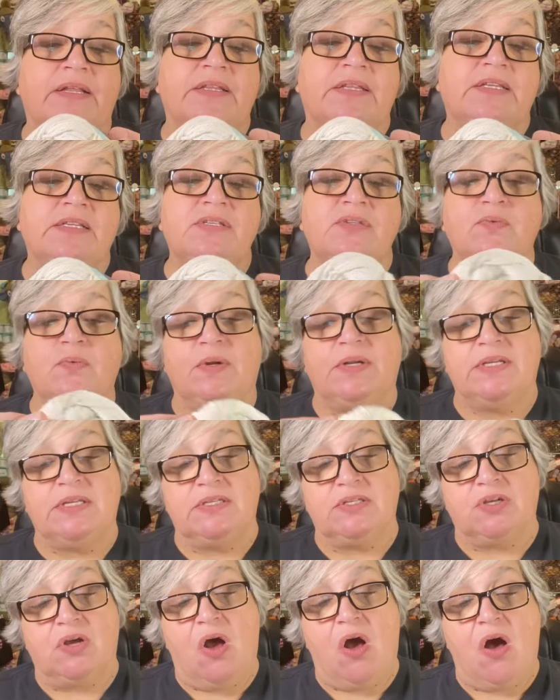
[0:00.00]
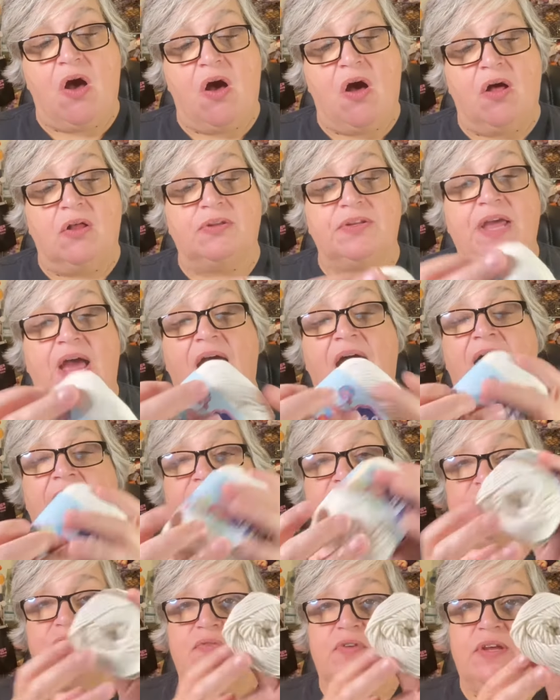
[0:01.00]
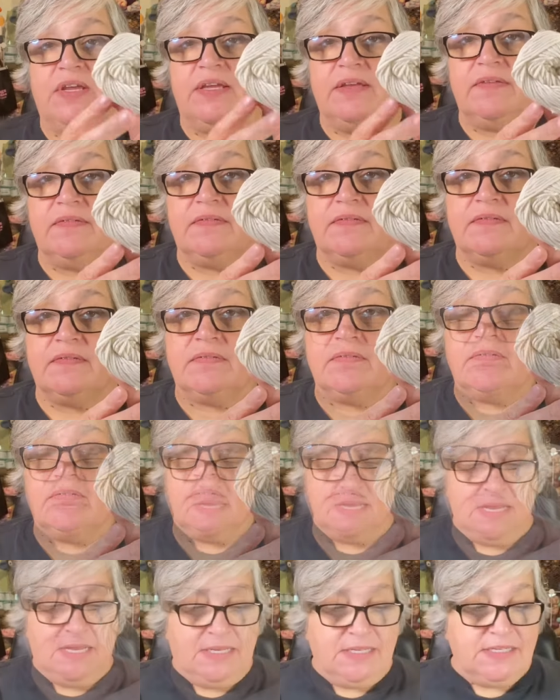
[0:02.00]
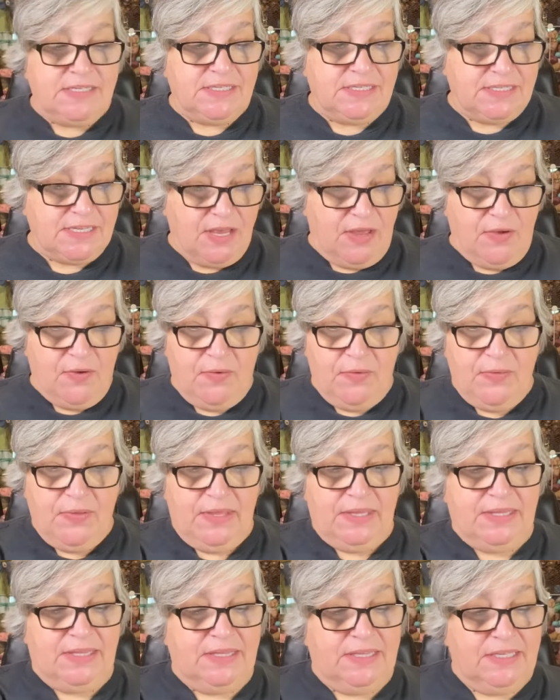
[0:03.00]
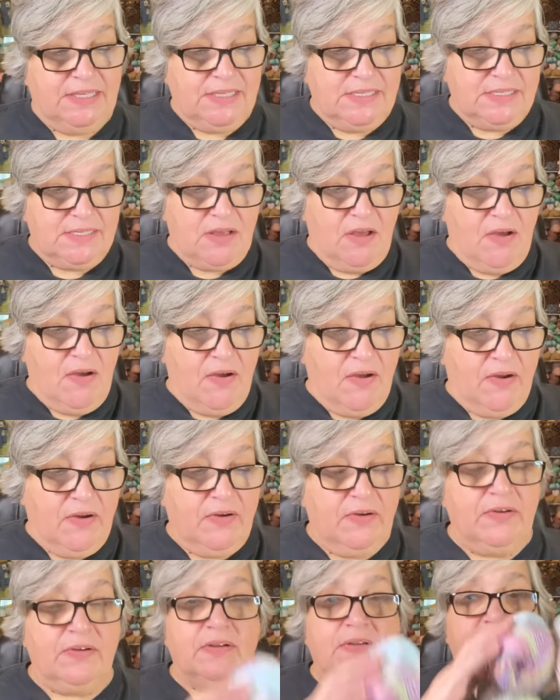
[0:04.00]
this one is called Ivory. So these are